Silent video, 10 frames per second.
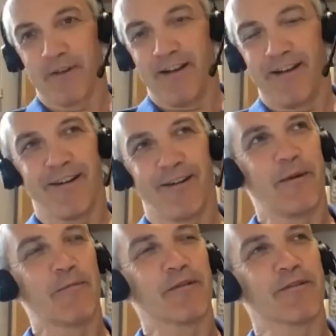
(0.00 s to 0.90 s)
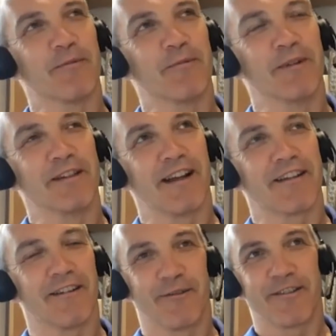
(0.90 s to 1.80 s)
I remember my dad,
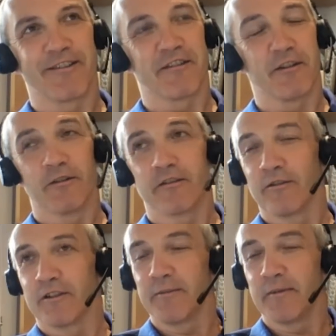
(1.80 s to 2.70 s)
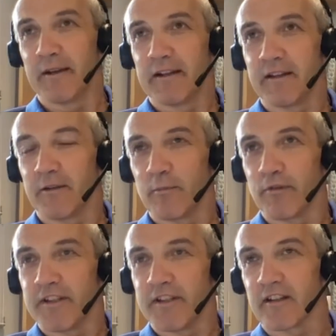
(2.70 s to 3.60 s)
God rest his soul, talked to me about the
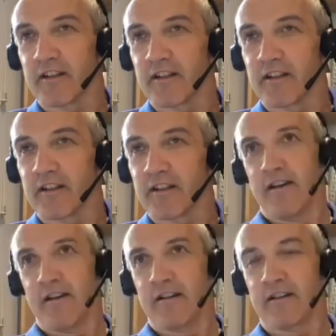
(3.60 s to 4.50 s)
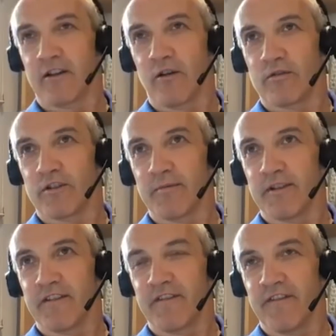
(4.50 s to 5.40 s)
priest that coached him
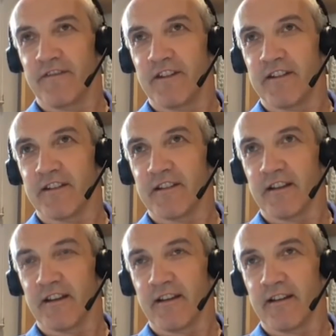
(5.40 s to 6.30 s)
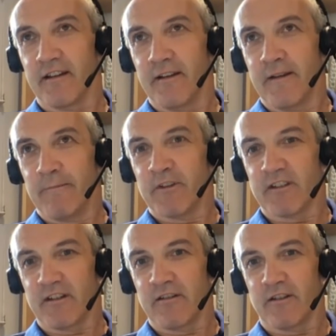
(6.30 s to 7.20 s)
in the 50s. And
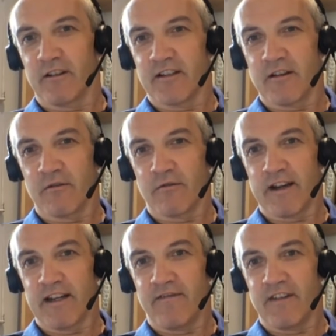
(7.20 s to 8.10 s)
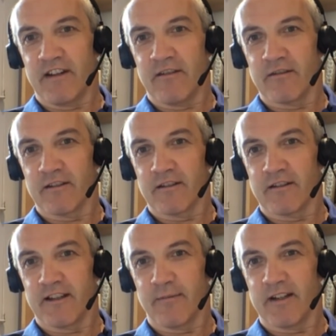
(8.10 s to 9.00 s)
because I'd look at these old grainy videos and
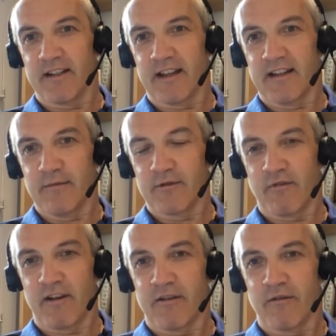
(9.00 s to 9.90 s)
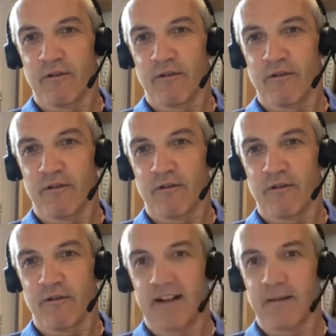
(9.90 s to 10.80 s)
I'd see my dad, he was a right cornerback,
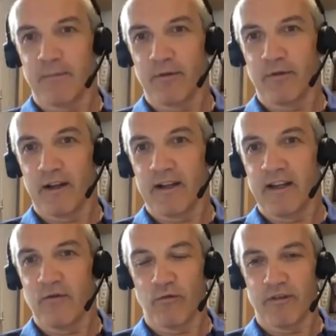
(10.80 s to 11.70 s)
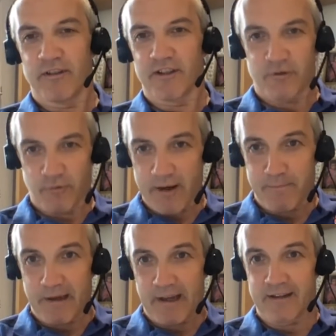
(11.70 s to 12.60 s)
and he'd kick the ball and he'd run
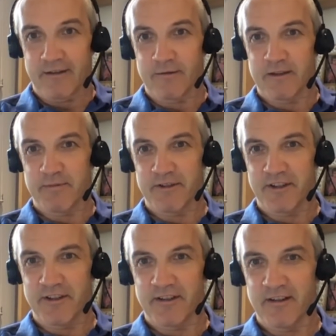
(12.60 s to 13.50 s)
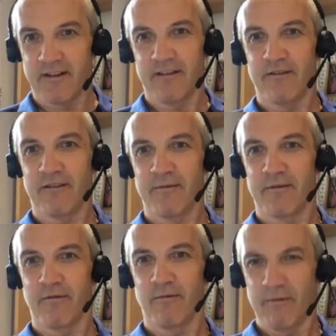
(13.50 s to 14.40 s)
straight back into his position. And I'd look at him
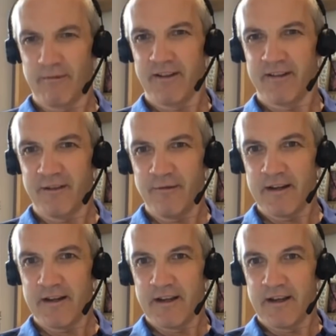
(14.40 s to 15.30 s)
and go, "What were you doing?"